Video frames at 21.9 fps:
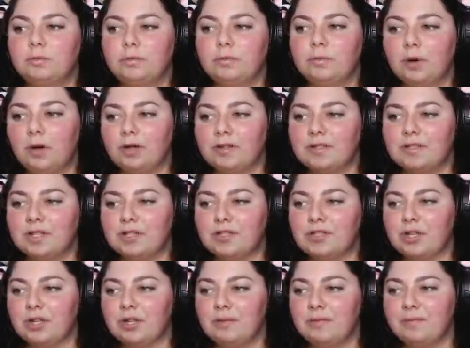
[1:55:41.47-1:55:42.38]
We're on
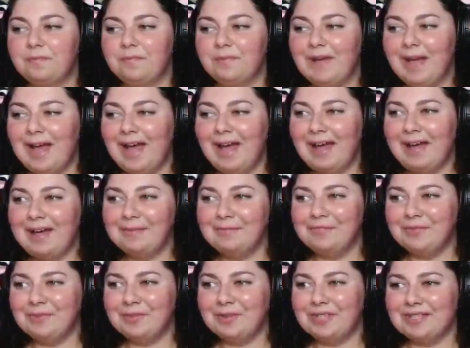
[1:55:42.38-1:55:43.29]
such a good map.
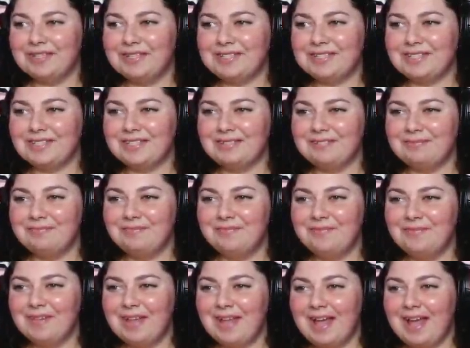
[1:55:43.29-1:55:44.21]
We're on such a
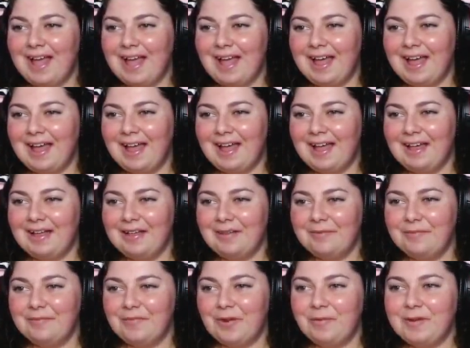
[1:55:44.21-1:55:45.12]
good
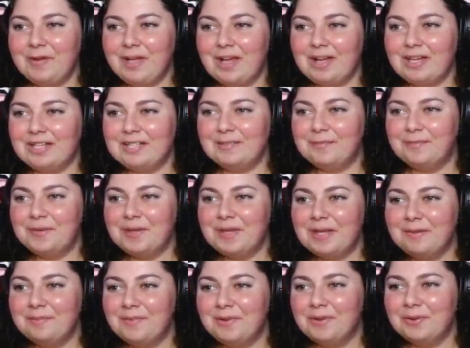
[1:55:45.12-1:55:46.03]
map. Oh my god, it's
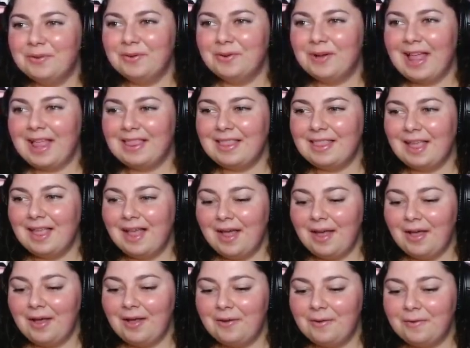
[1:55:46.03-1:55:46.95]
Bimu.
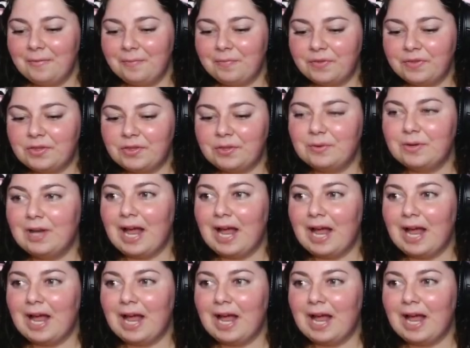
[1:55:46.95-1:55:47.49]
Hello. Dude,